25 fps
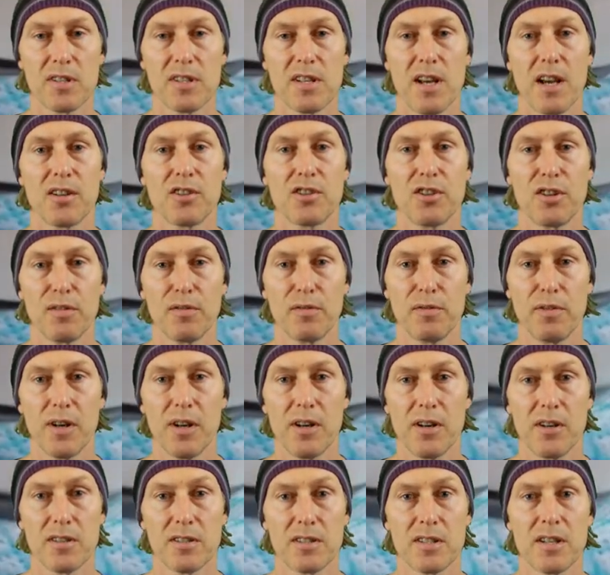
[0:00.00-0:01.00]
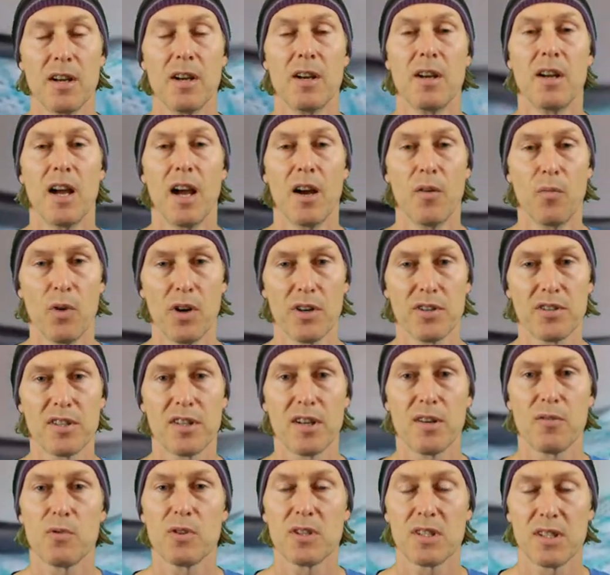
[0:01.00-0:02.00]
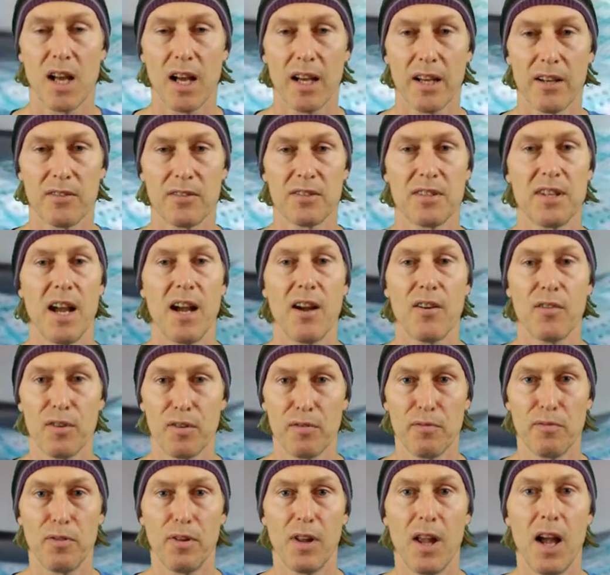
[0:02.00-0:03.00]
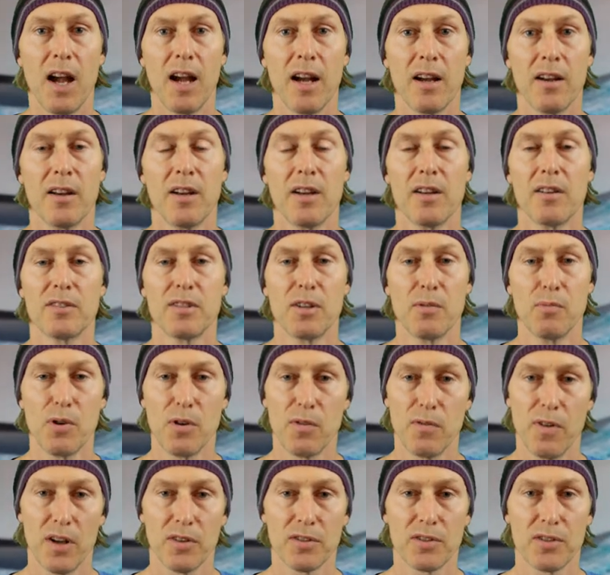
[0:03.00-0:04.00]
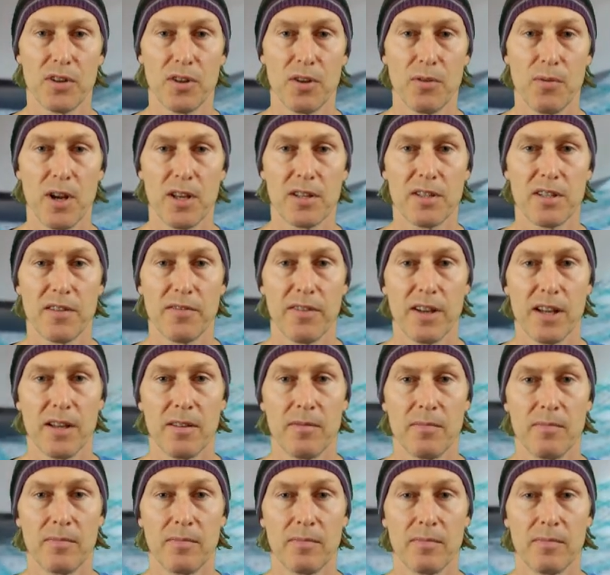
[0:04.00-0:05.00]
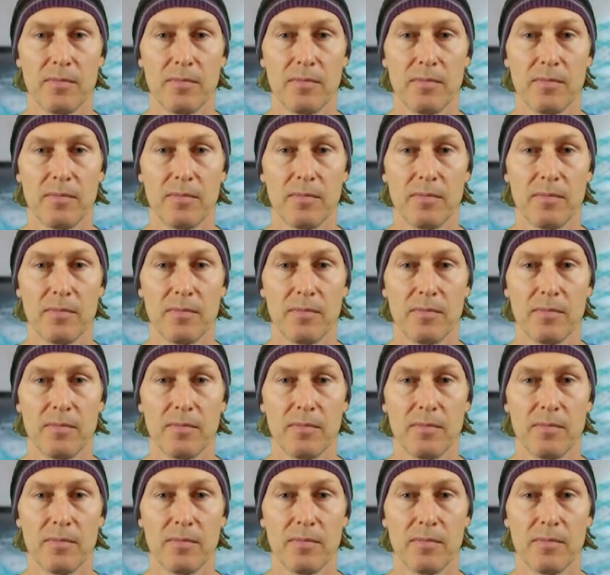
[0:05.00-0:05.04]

section first and once it was ironed down and flat to move on to the rest of it.